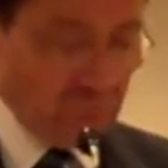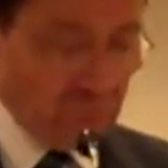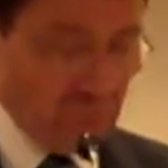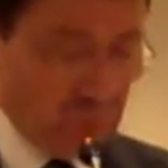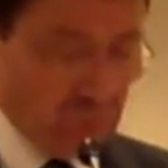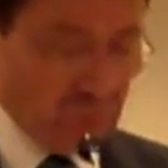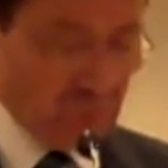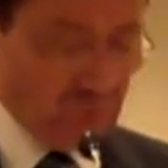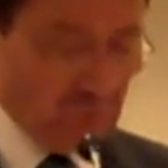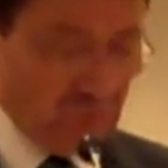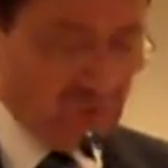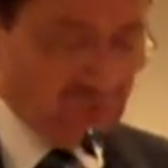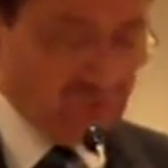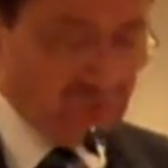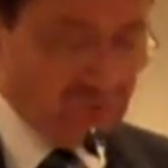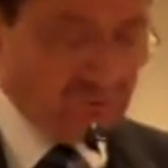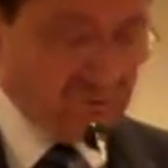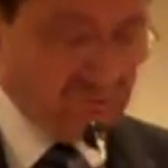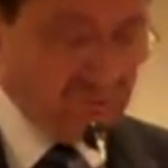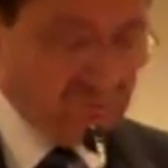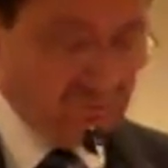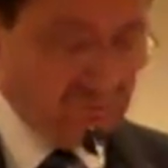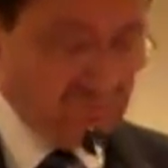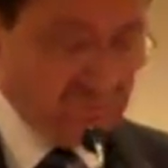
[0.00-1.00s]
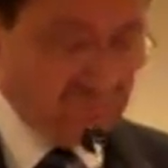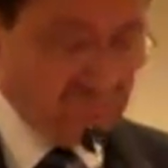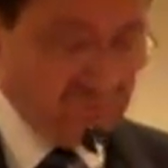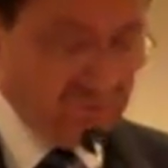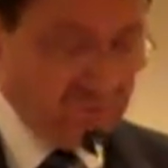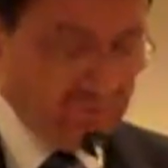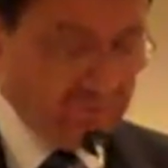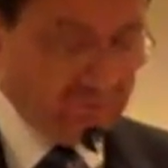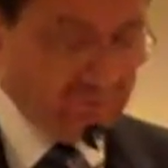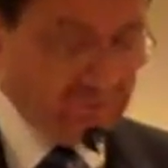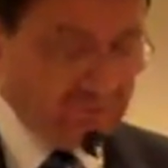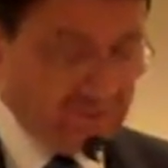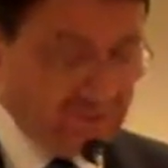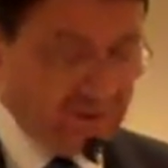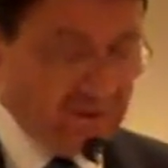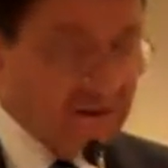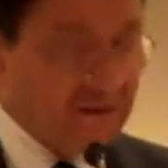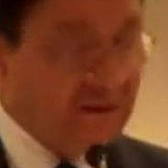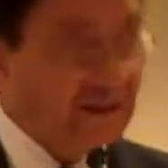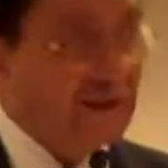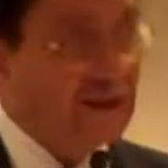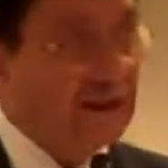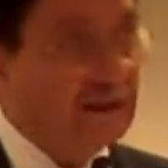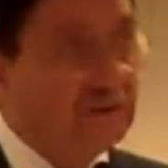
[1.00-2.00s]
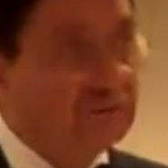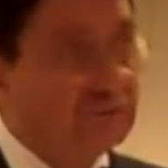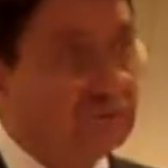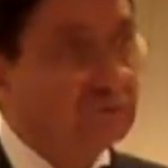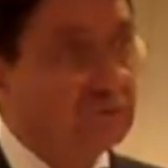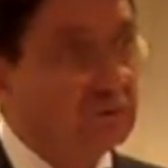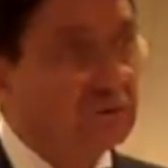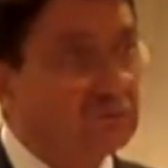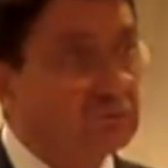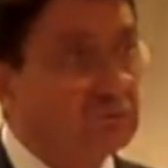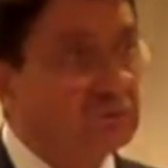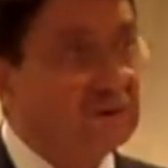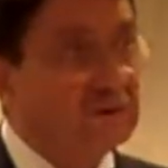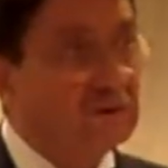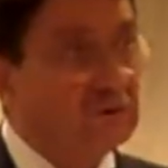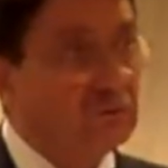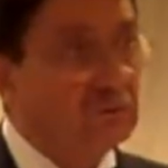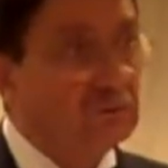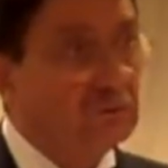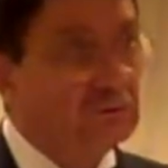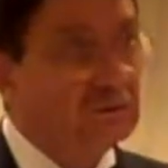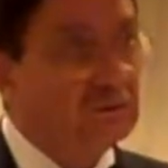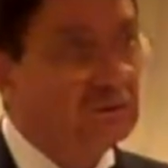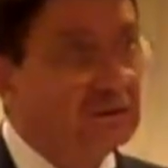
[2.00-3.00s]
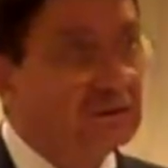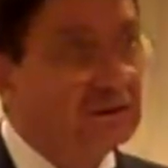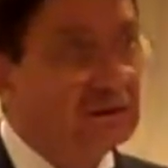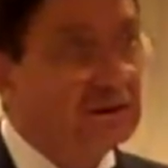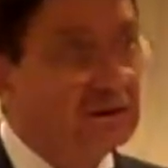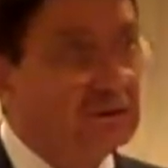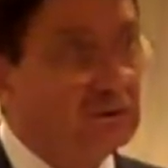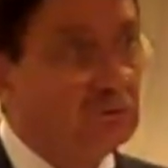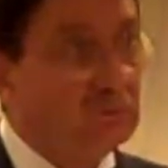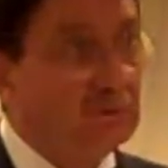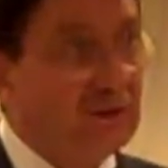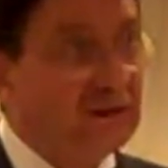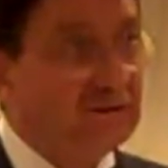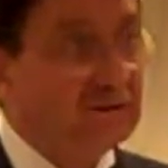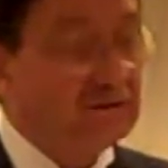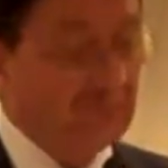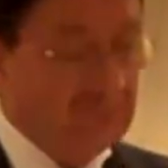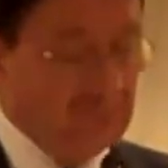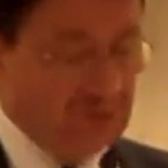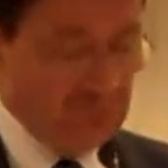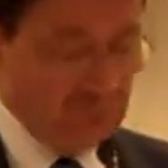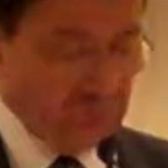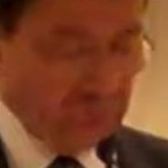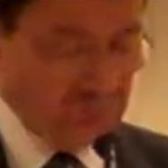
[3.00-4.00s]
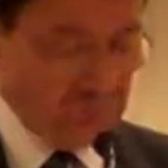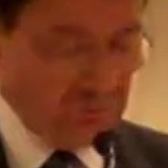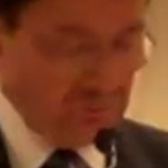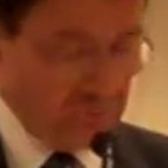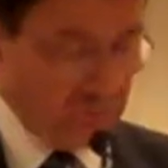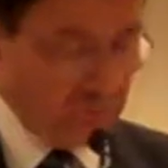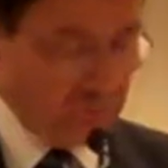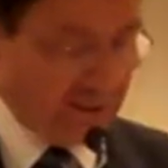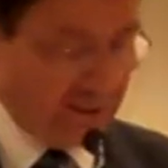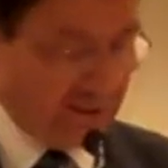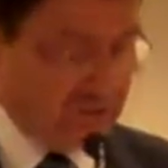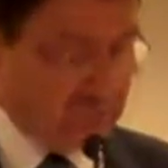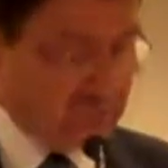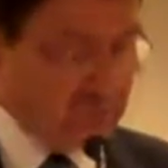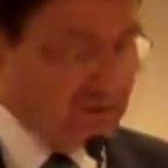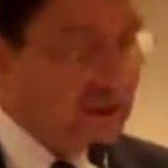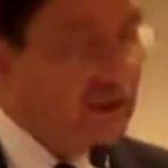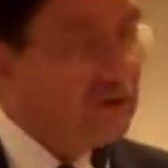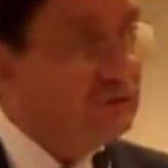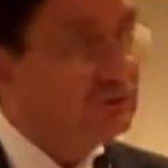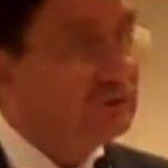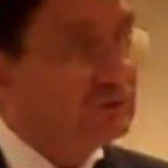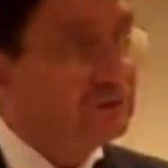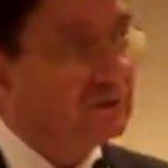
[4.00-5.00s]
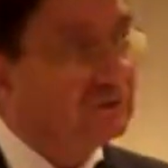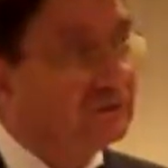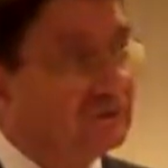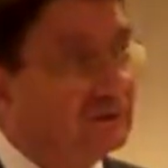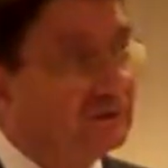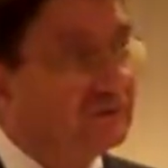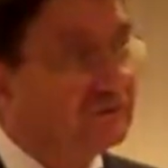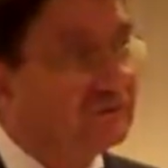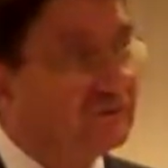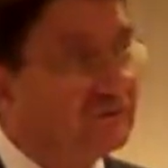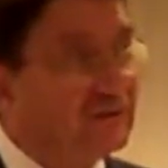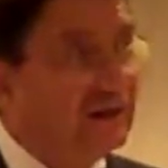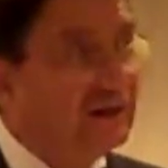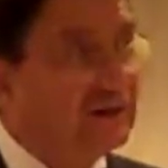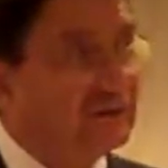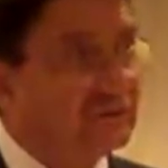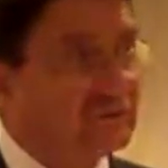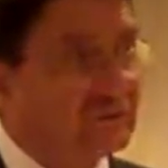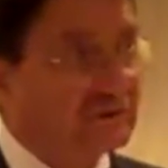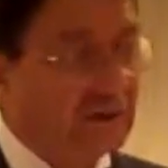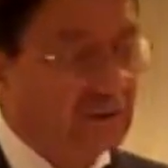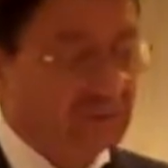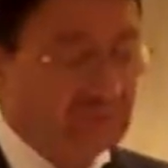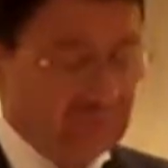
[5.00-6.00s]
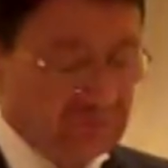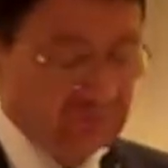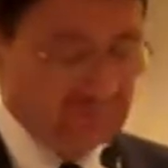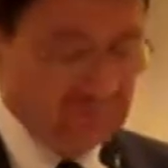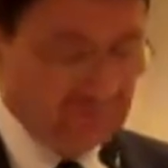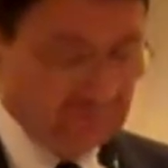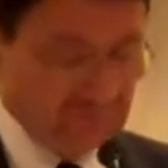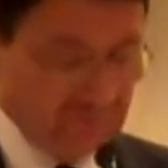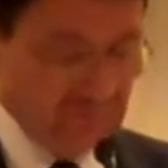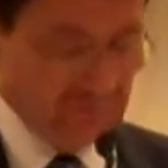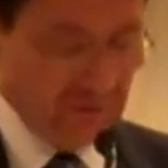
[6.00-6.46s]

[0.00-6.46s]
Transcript: George Washington University held what we call the UNWTO Educational and Science Council,